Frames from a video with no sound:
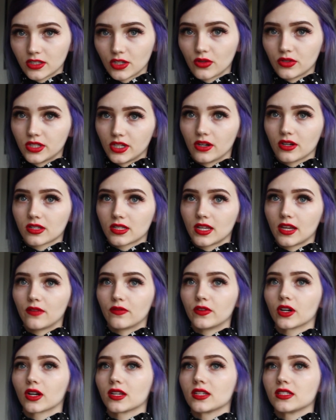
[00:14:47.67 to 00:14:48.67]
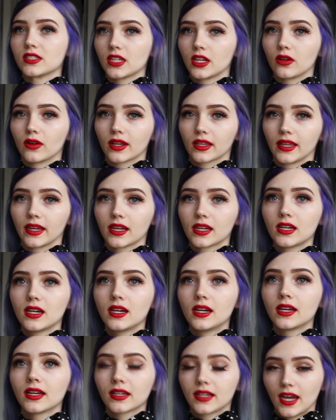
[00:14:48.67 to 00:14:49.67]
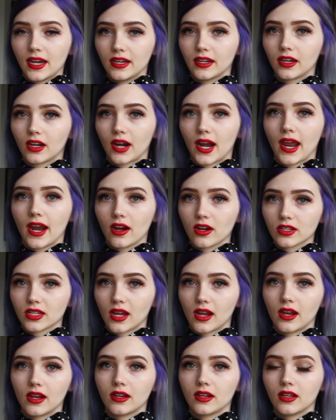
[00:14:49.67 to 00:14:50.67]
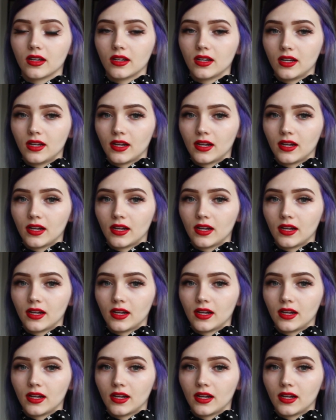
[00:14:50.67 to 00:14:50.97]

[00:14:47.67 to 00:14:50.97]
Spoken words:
So seriously, if you're considering like getting your hair done